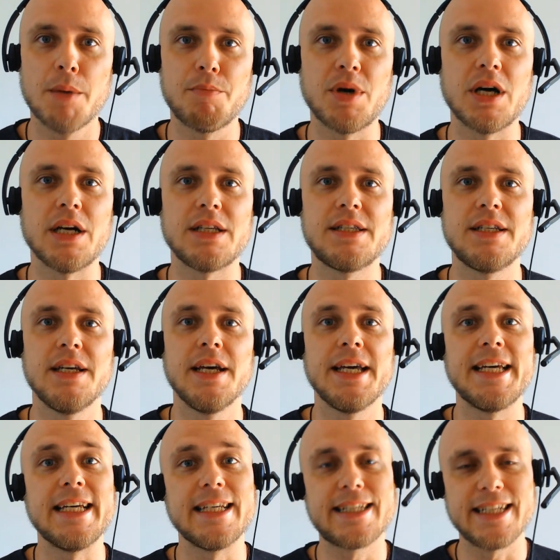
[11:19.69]
but
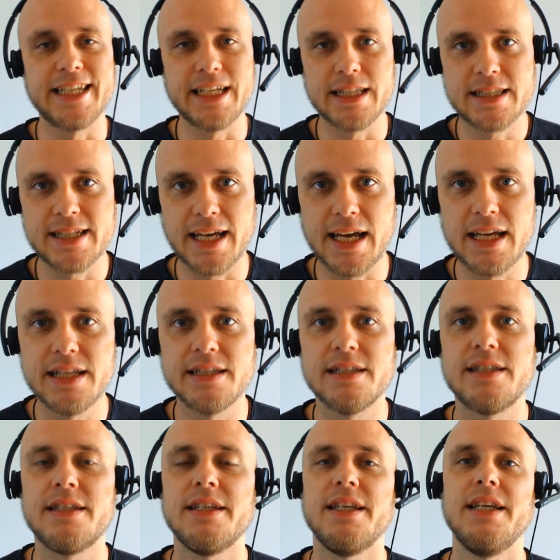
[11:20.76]
his
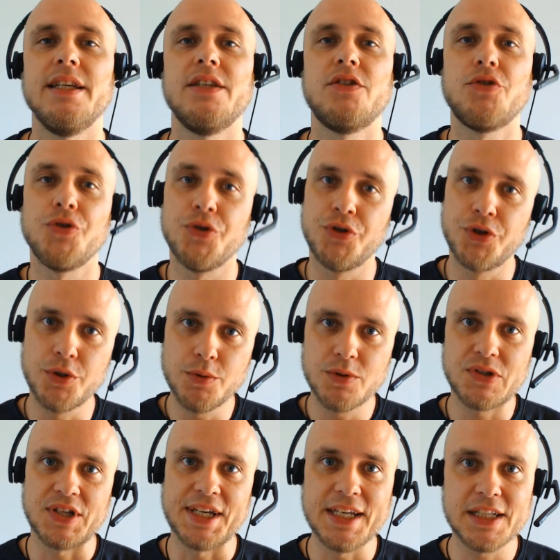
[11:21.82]
intent is to
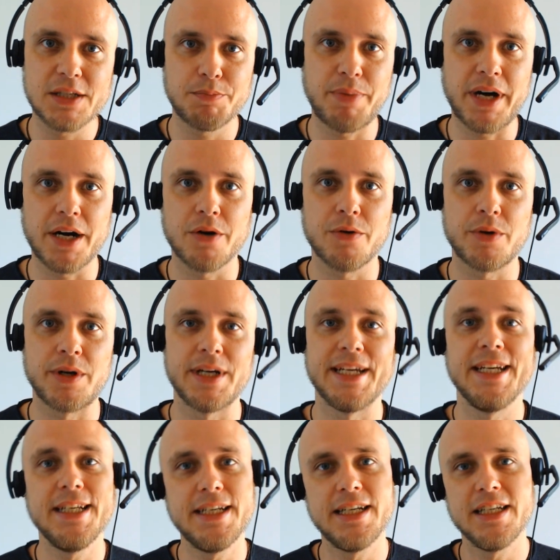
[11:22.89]
use his power
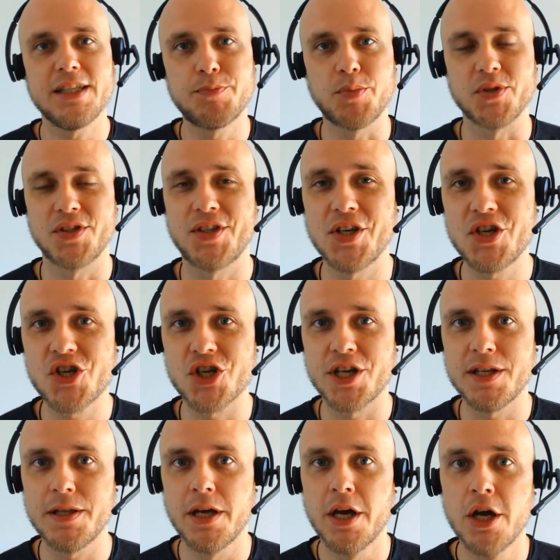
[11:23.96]
in his
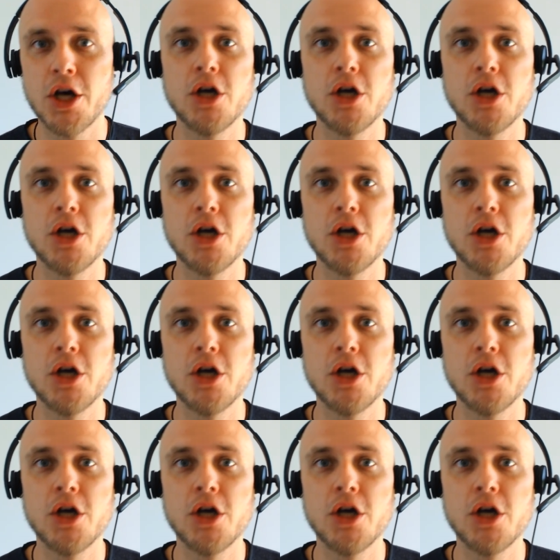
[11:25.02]
position